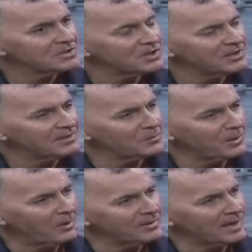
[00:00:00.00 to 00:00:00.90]
generally
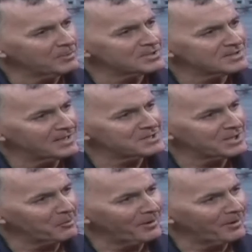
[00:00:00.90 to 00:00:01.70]
only our mistakes get